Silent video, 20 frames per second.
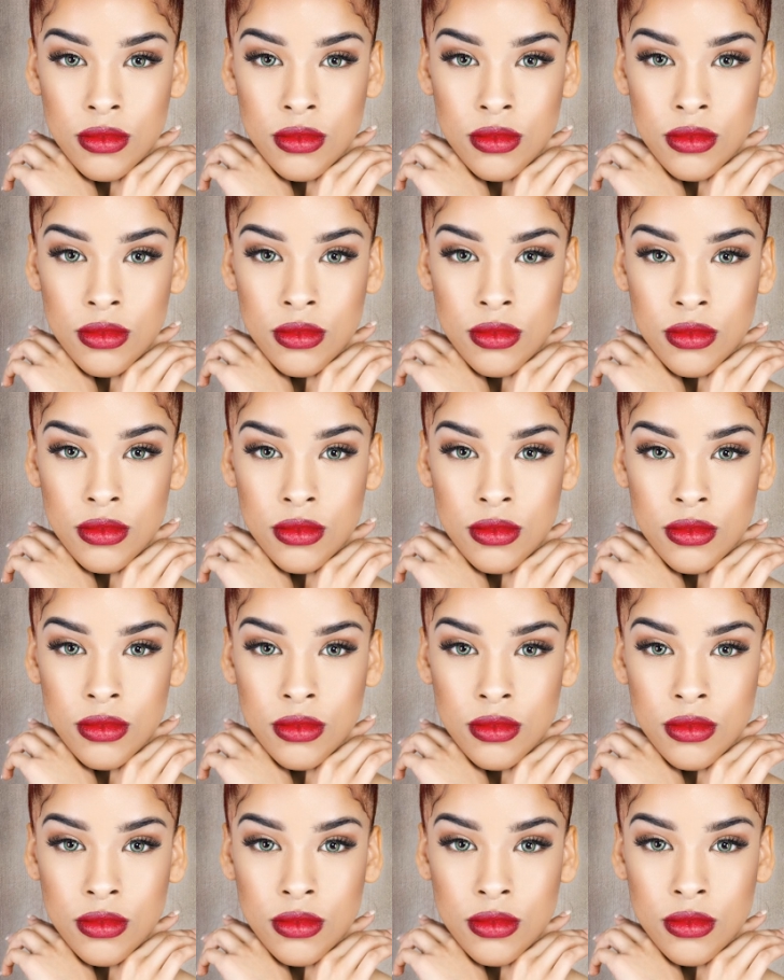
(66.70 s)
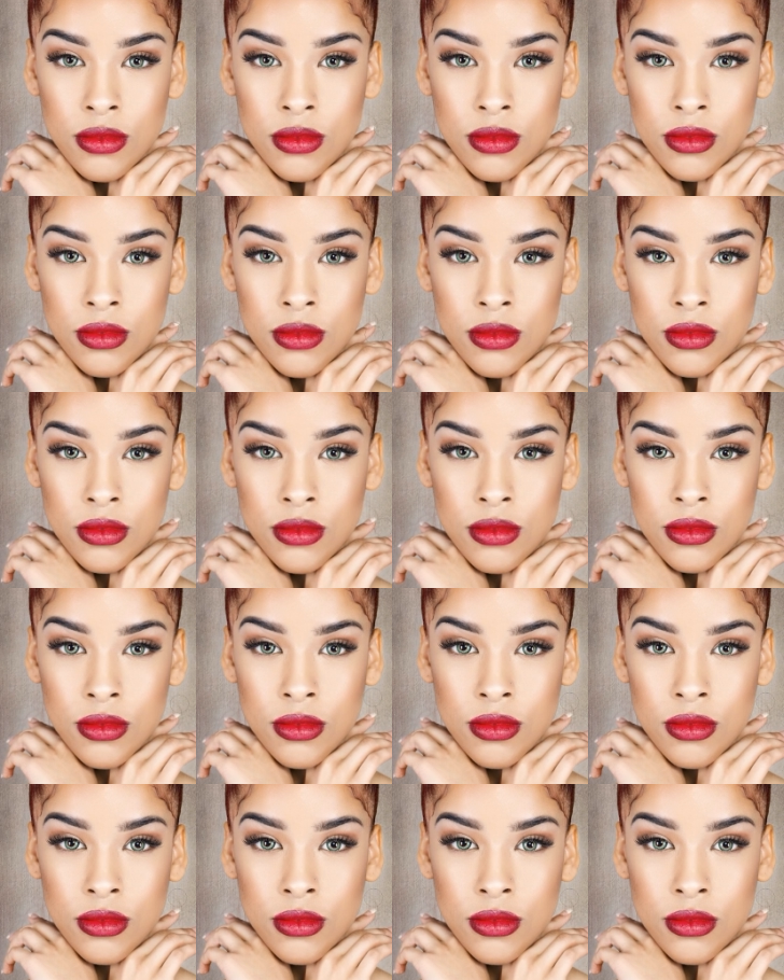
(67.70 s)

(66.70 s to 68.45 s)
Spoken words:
(silence)